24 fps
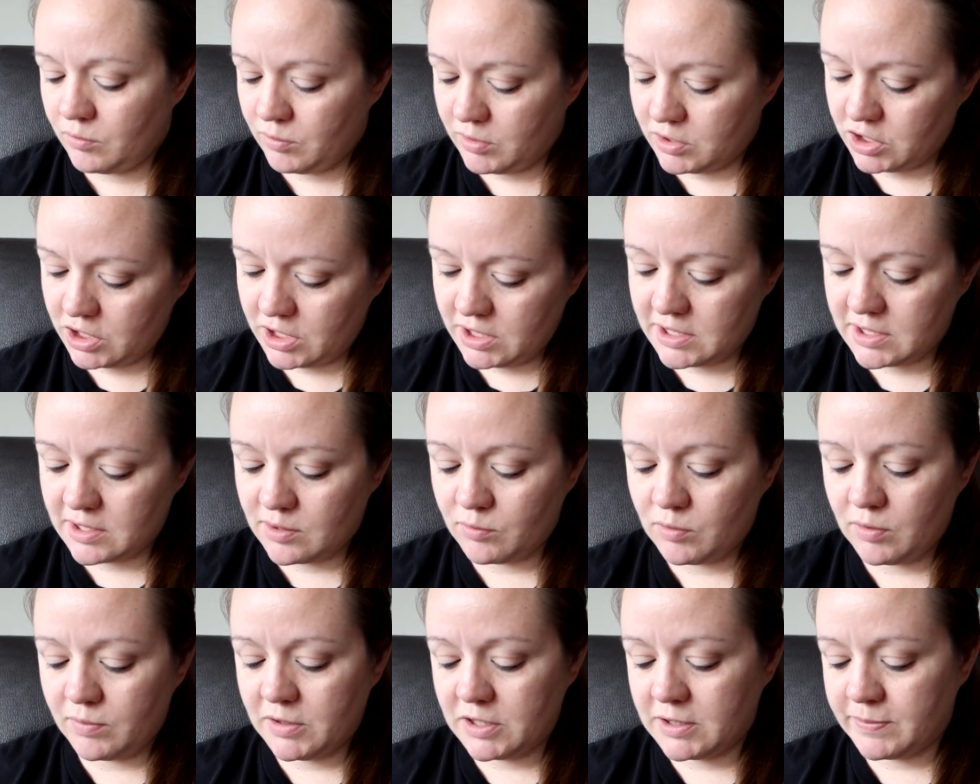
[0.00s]
which is
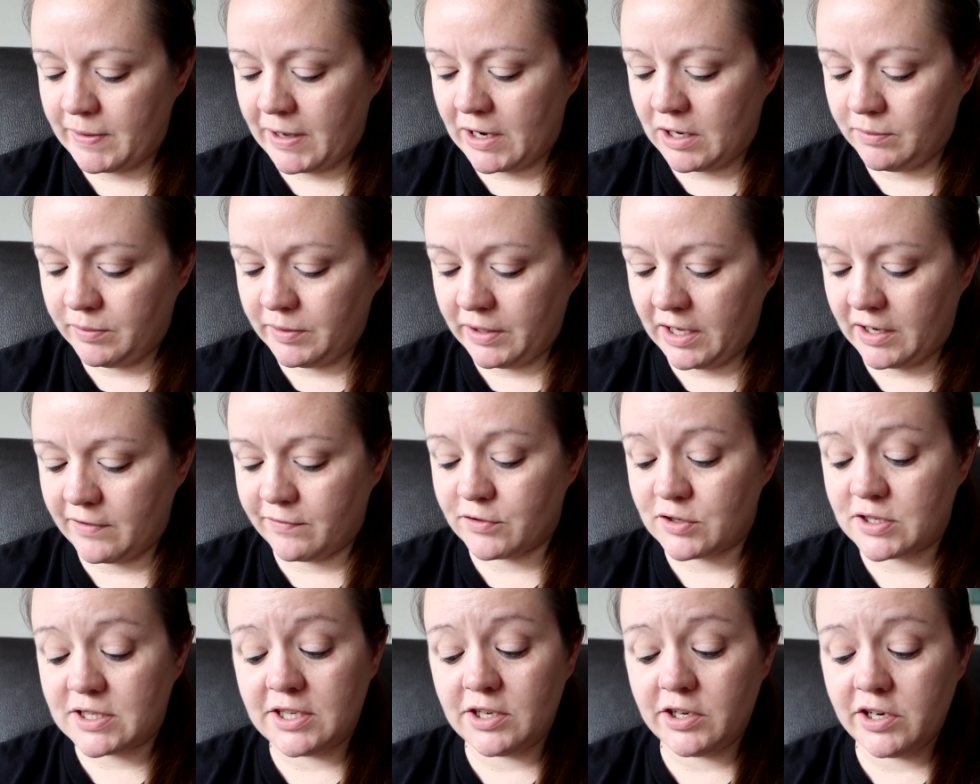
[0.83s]
a woman's battle plan
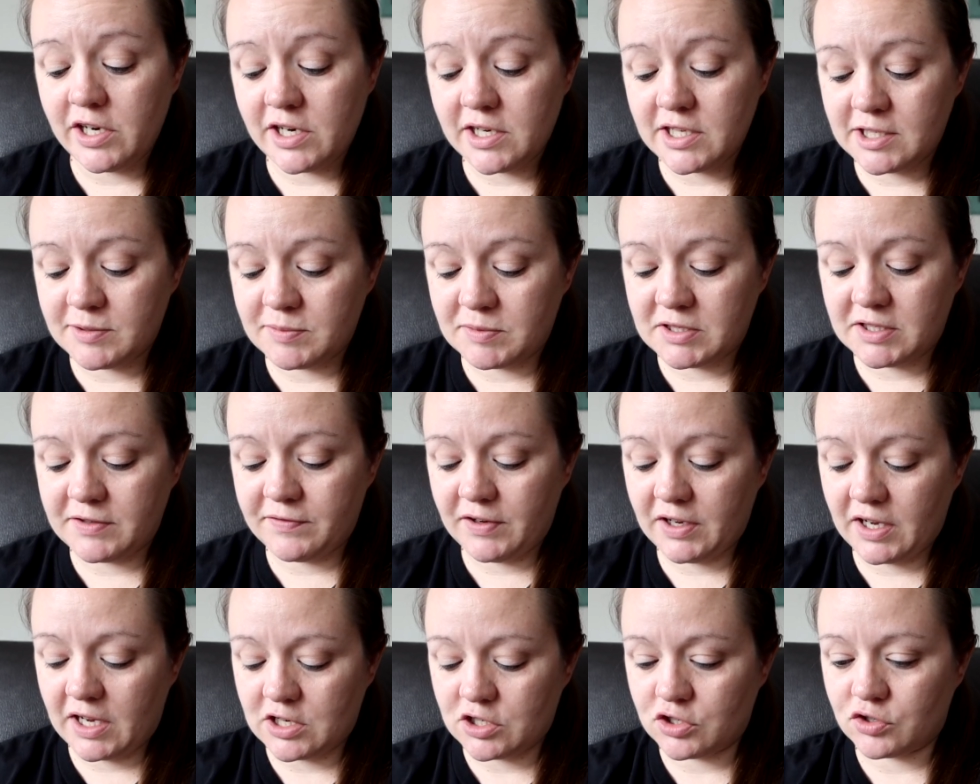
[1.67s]
for serious,
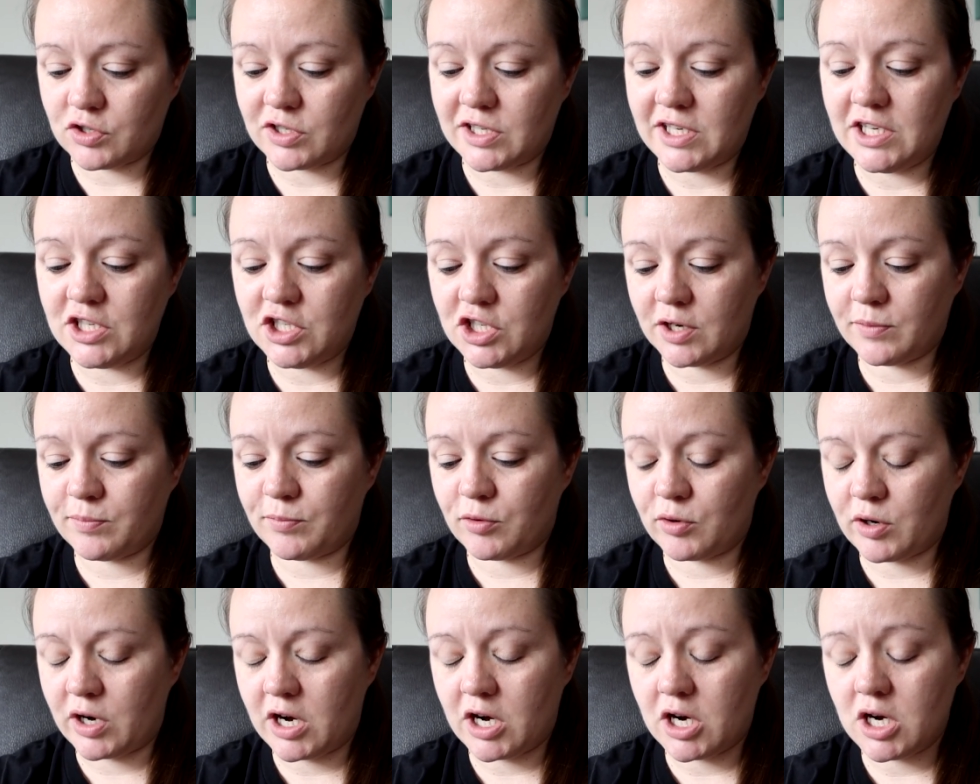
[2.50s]
specific, and strategic
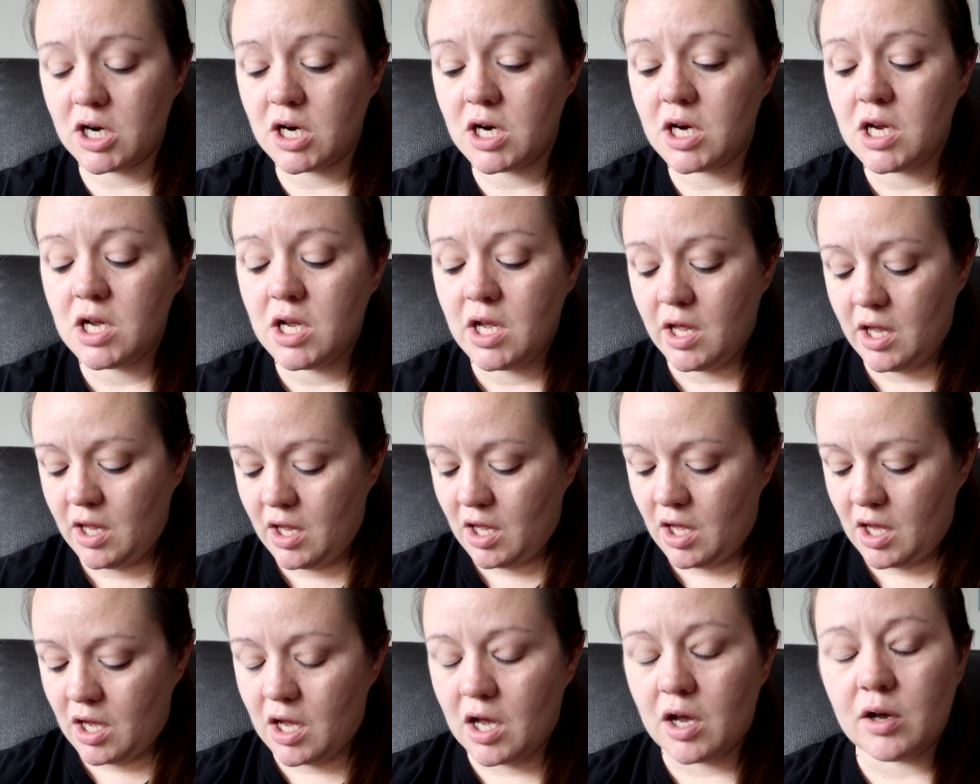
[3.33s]
prayer.
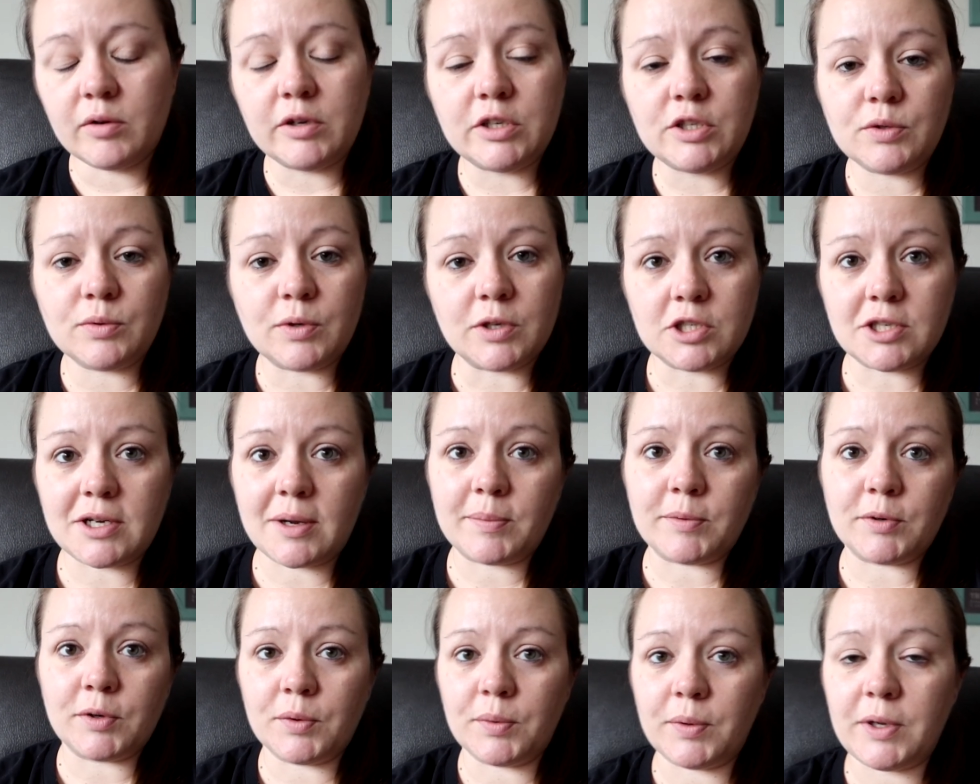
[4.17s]
Uh, we do one
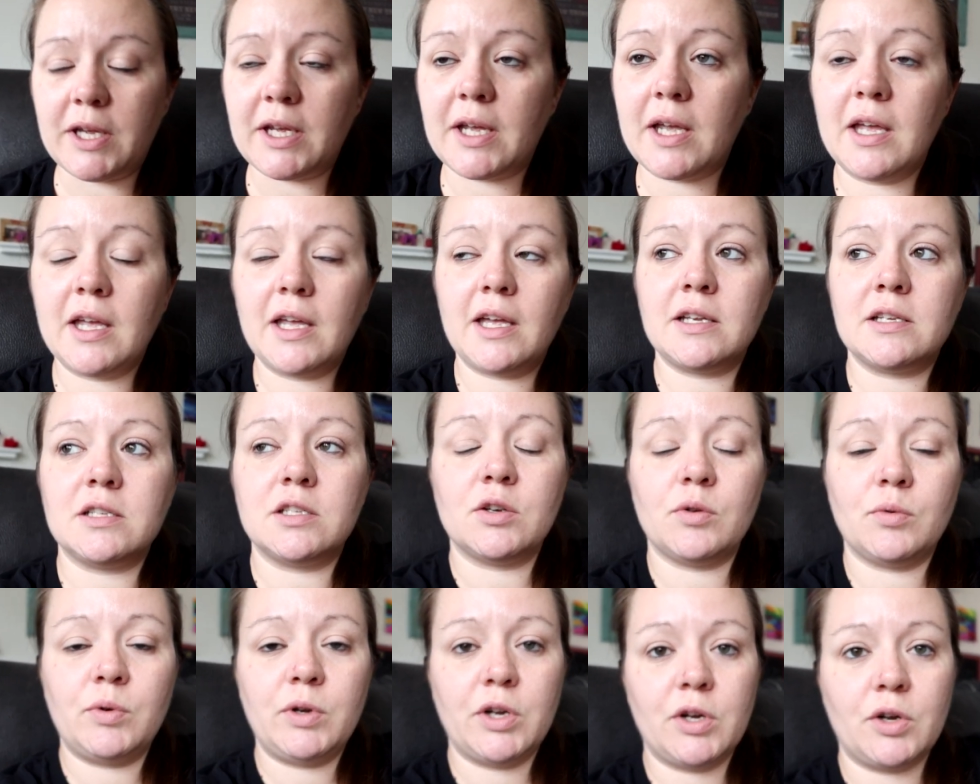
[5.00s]
chapter a week. And
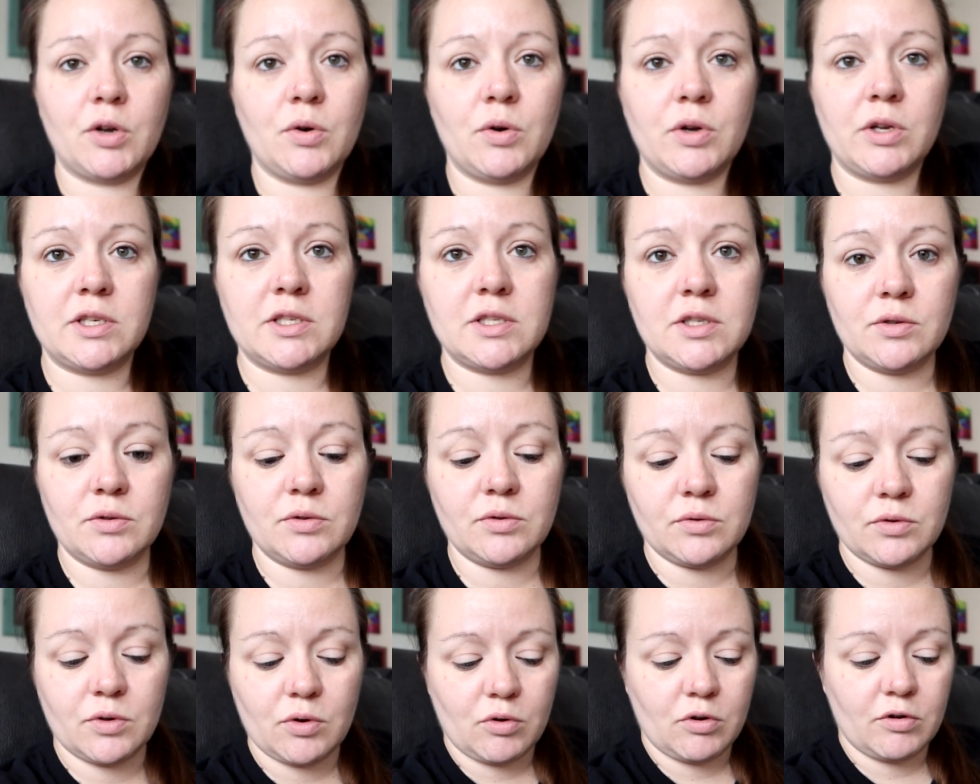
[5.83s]
so we are going
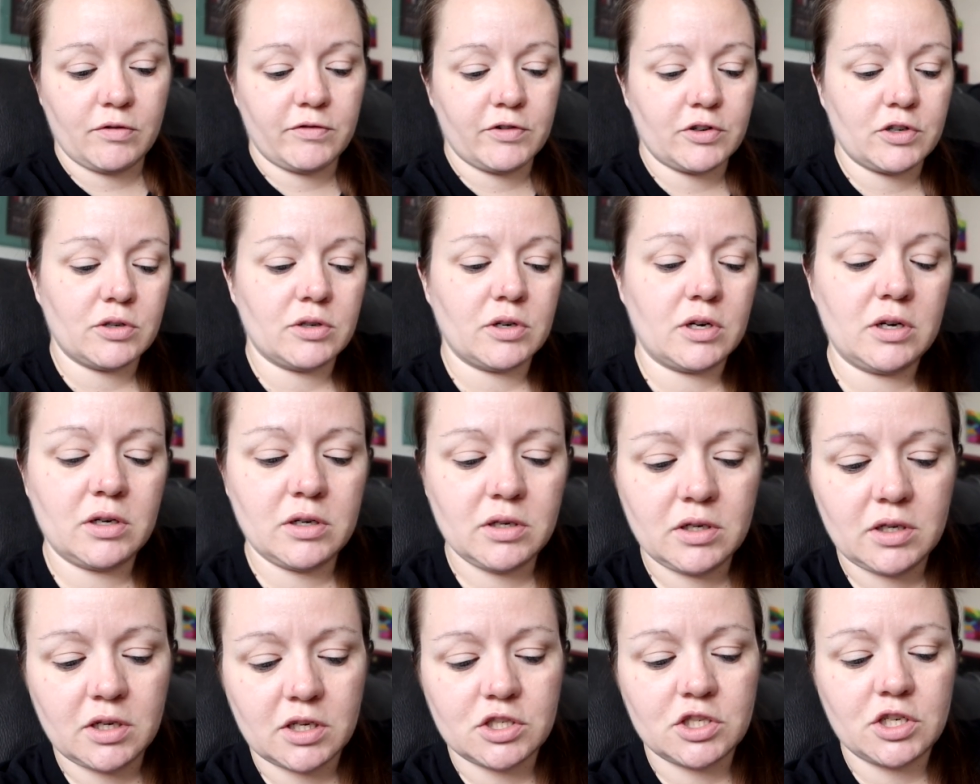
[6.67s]
to go over,
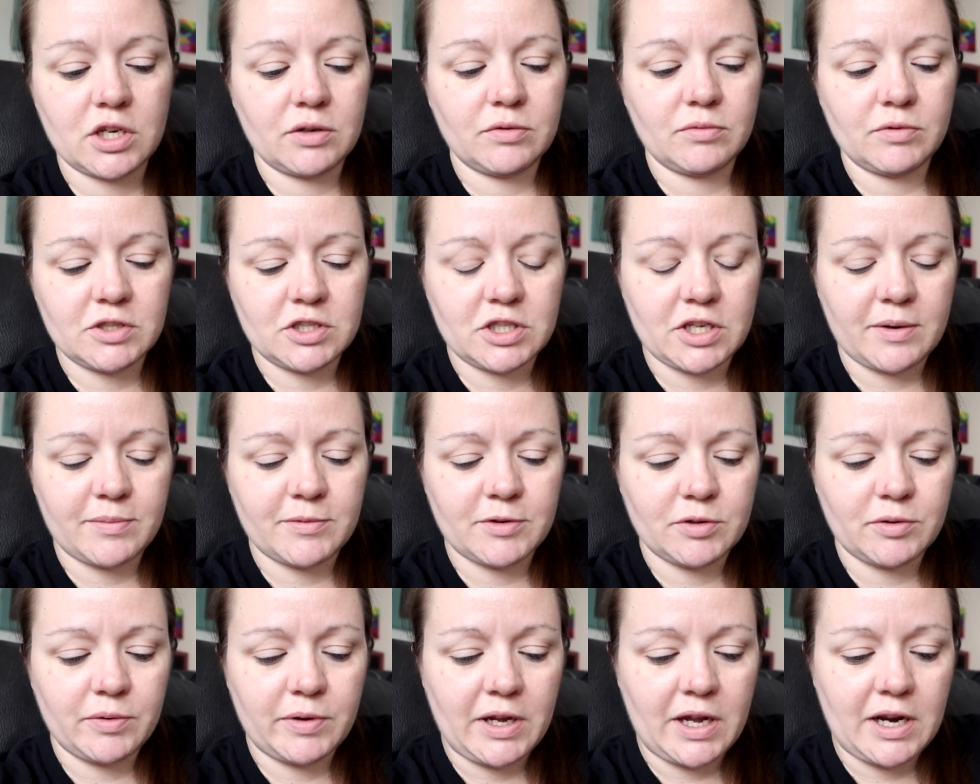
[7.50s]
what
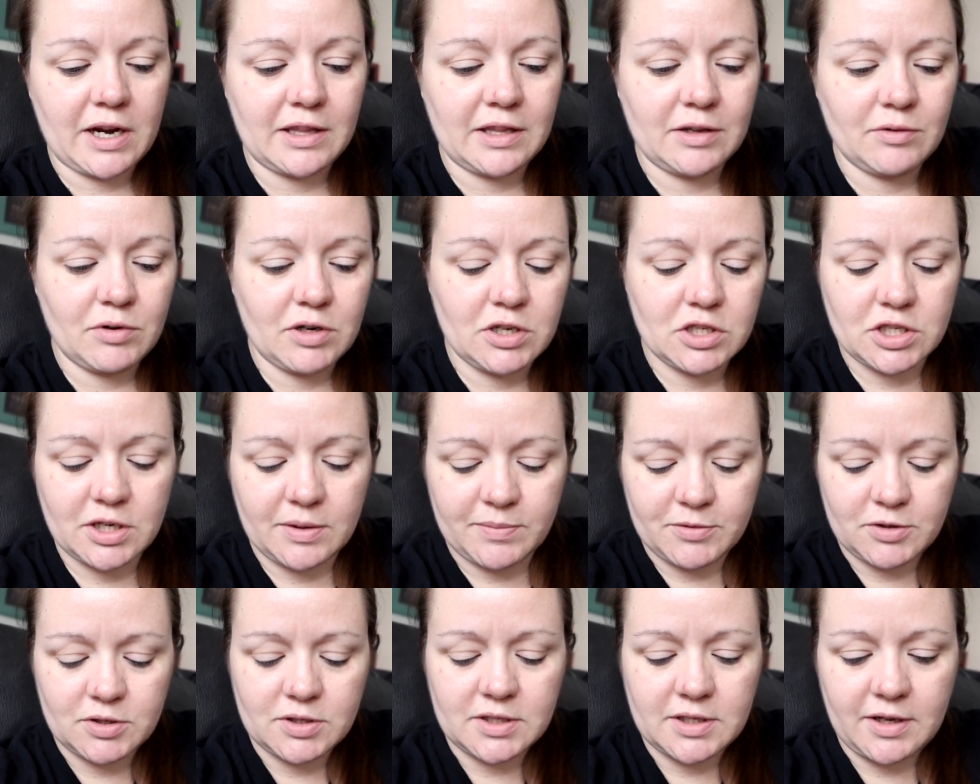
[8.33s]
chapter are we on? I think we're on
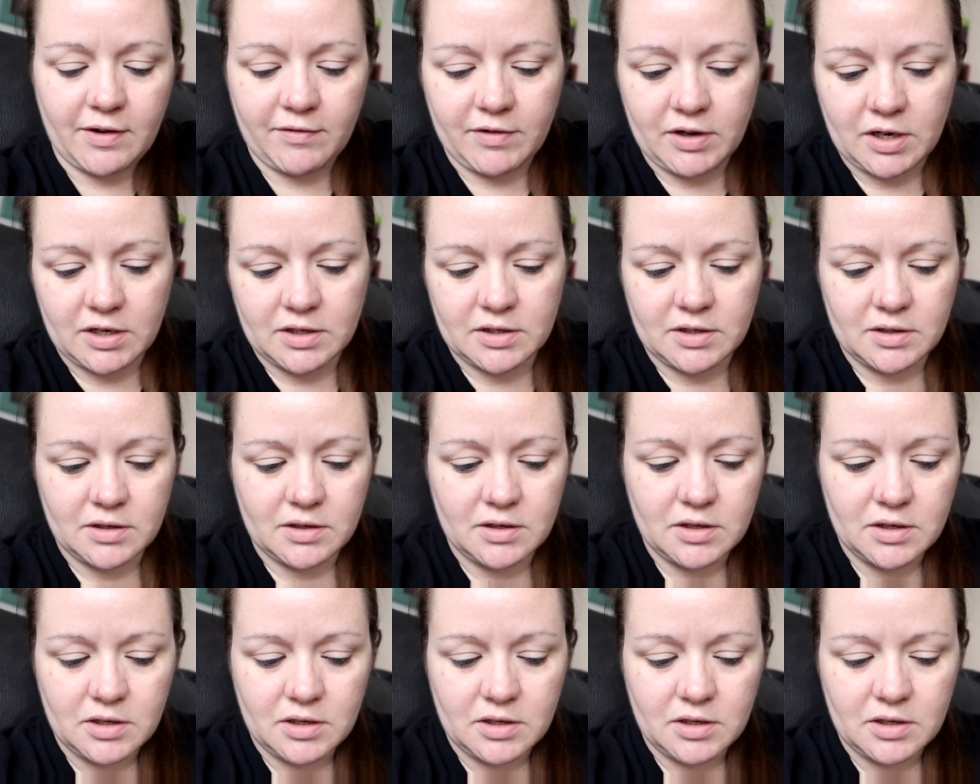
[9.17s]
chapter seven.